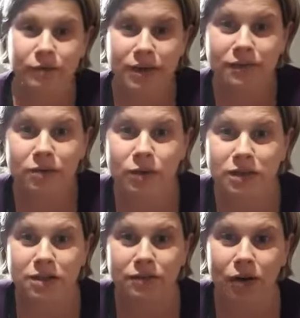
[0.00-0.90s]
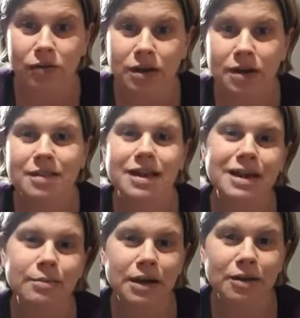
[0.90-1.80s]
even a 1-year-old, they're
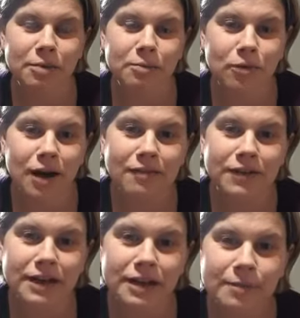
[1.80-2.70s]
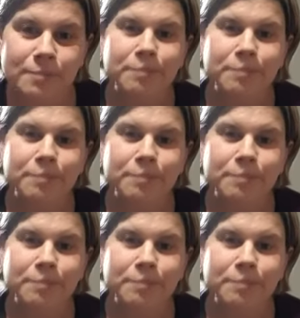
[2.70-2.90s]
going to be a little bit more heavy,